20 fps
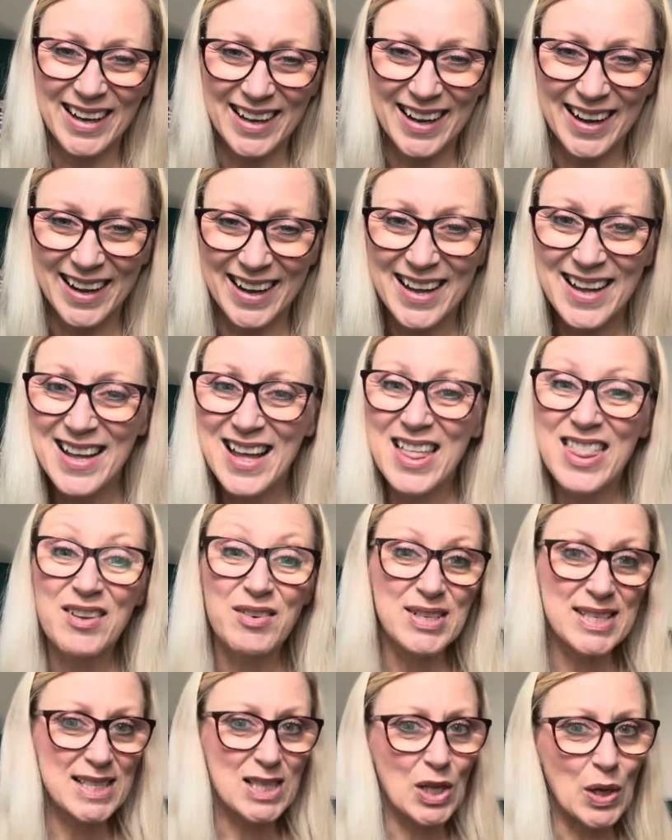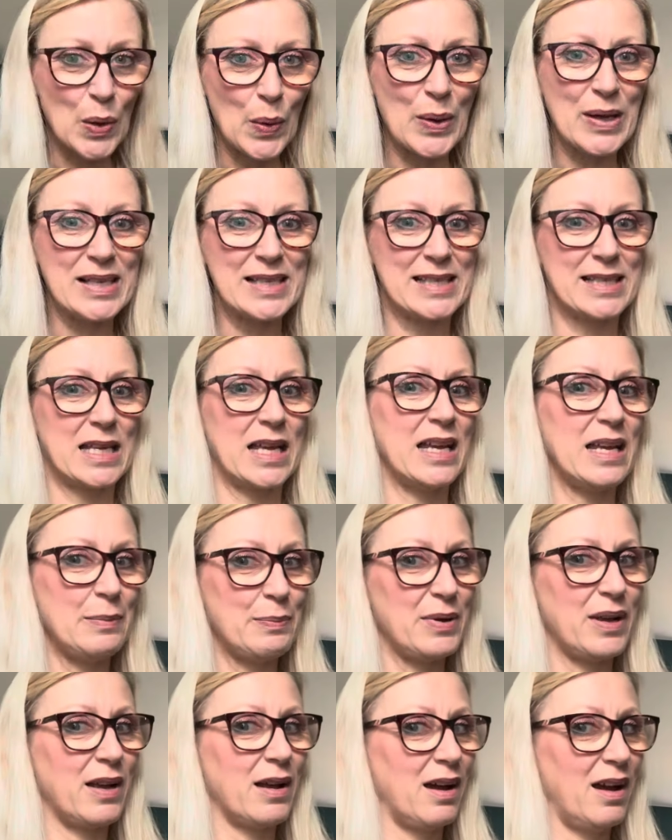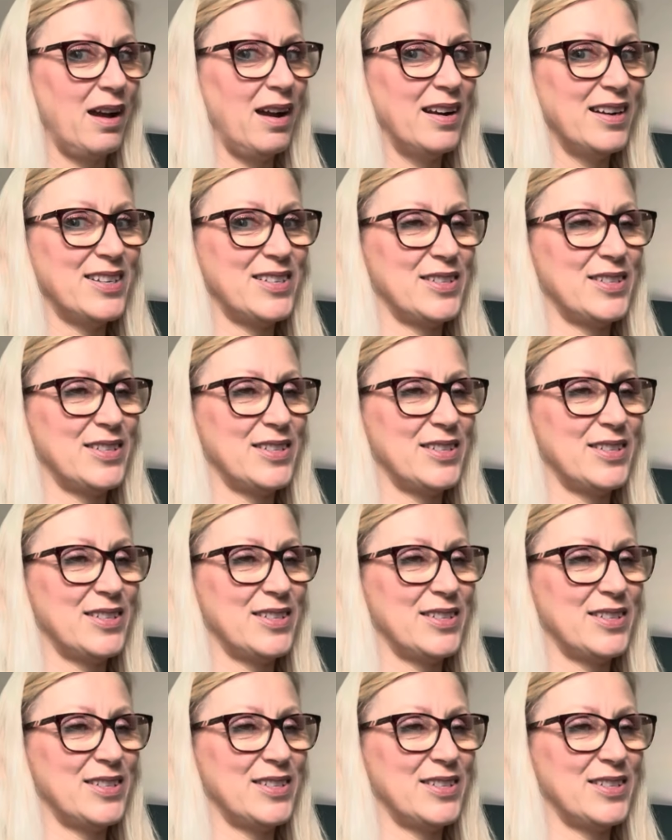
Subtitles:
There is no escaping her.